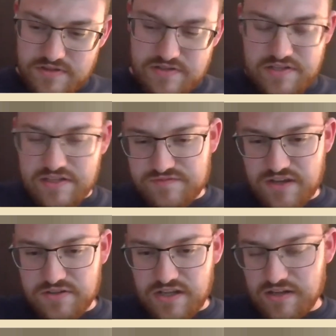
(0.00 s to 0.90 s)
he's
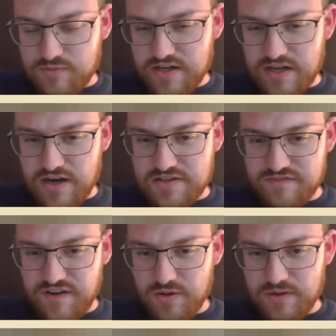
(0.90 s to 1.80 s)
found quite a large
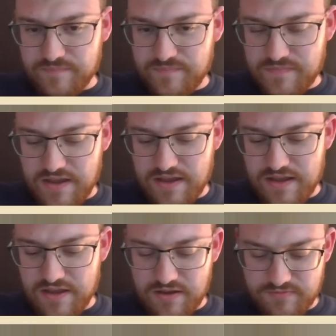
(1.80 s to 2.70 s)
following
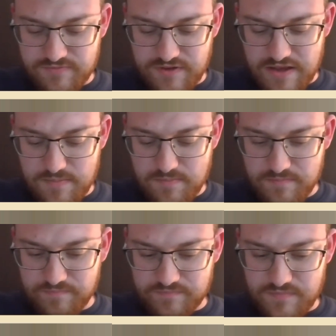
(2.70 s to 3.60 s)
of
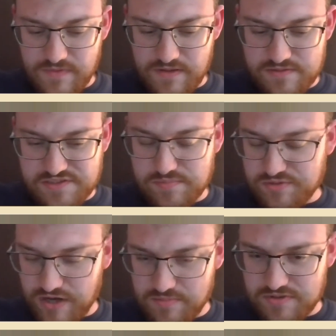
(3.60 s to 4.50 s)

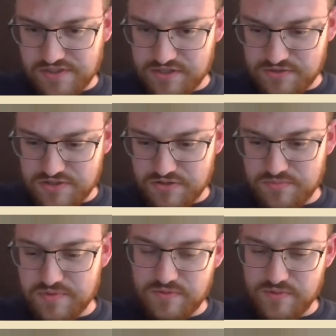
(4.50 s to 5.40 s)
subscribers on
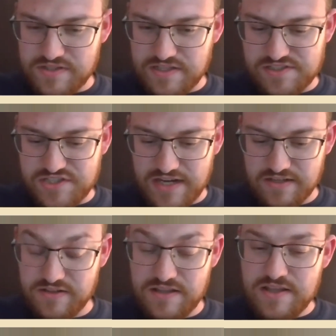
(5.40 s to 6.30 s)
YouTube with his
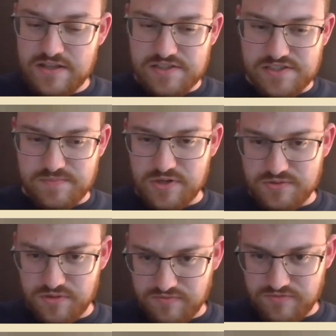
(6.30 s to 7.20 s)
channel,
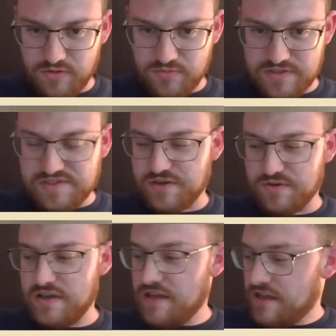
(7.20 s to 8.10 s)
Spiritual Unfoldment.
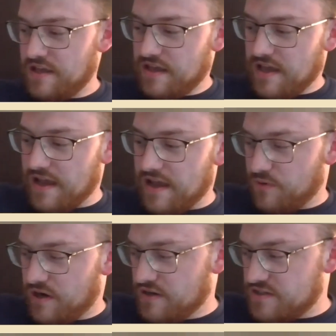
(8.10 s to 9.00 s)
So
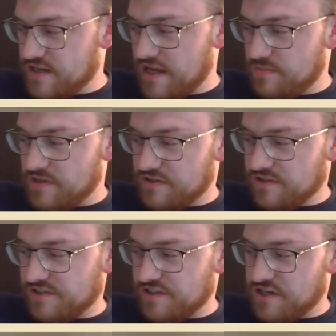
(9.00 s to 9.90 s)
we're here today
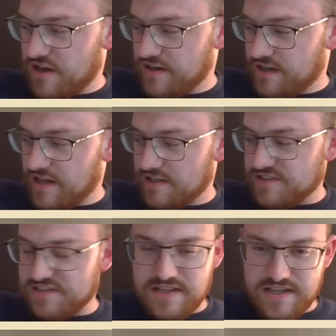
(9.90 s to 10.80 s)
because John
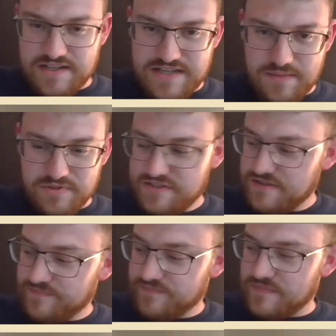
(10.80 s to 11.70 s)
has
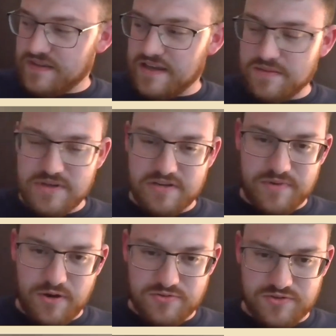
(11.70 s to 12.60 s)
dabbled in a bit
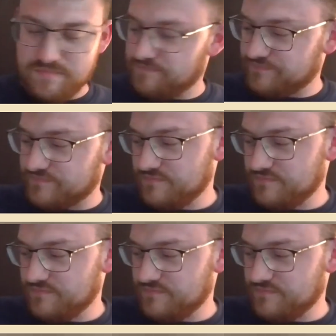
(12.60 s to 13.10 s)
of poetry.